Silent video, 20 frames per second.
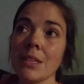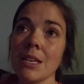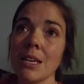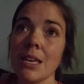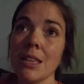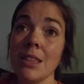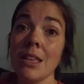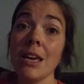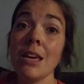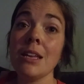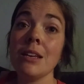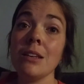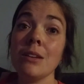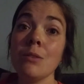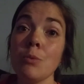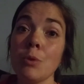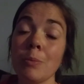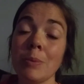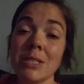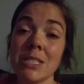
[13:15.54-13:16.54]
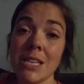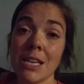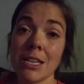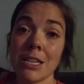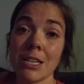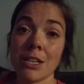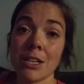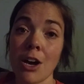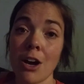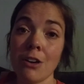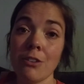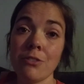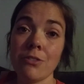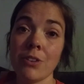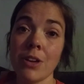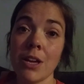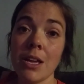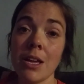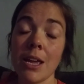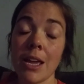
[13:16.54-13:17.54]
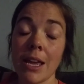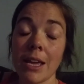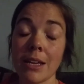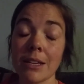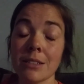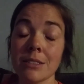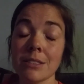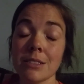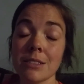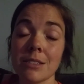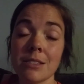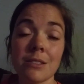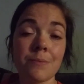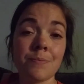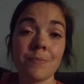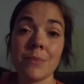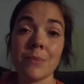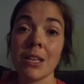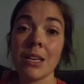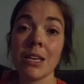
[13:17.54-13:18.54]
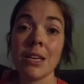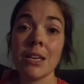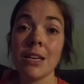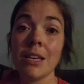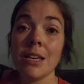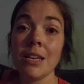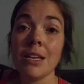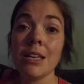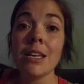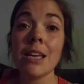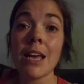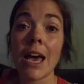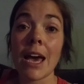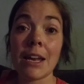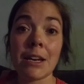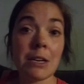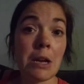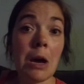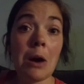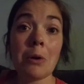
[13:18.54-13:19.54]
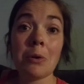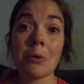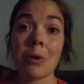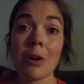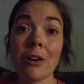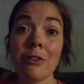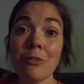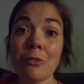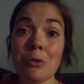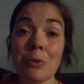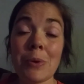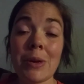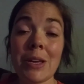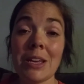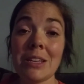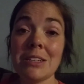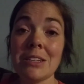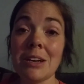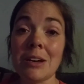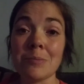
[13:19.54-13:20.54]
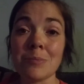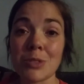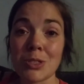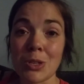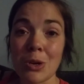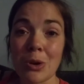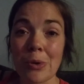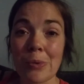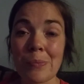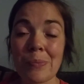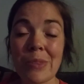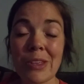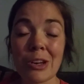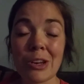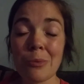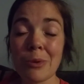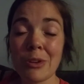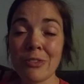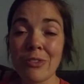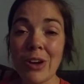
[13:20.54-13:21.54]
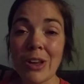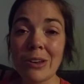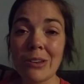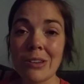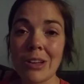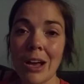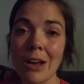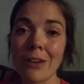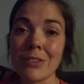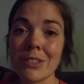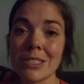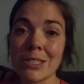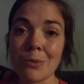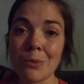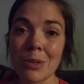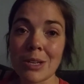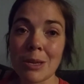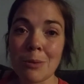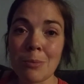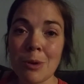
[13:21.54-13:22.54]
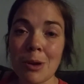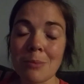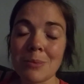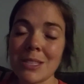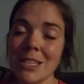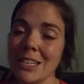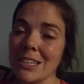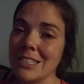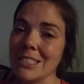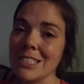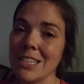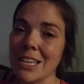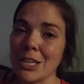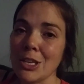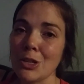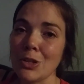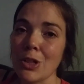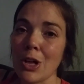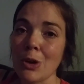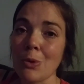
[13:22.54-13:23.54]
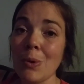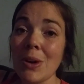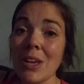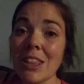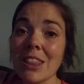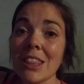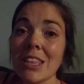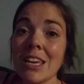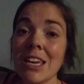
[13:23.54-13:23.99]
And then we'll be taking off and heading out wherever we end up, so it'll be fun. Obviously we'll keep you updated and take you along with.